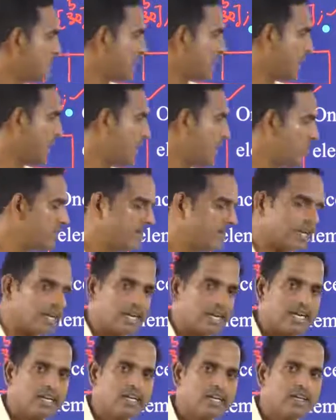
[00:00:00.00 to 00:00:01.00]
that I have
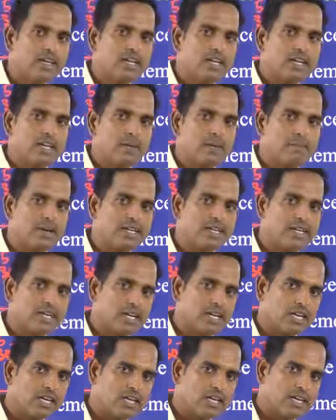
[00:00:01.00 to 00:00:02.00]
declared a
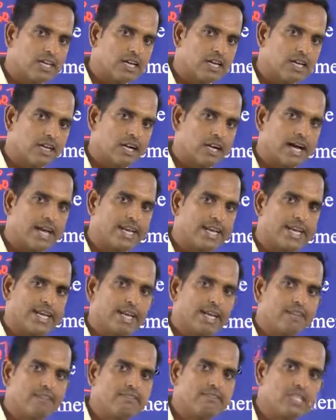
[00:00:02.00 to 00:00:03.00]
particular
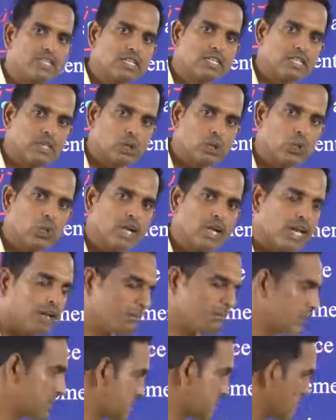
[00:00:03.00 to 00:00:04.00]
array with 2
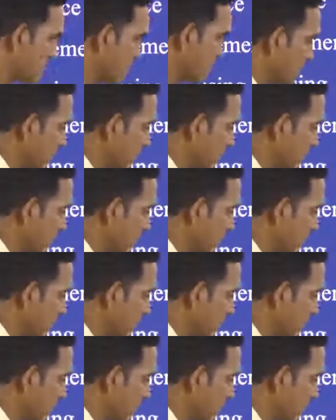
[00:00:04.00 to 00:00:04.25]
elements.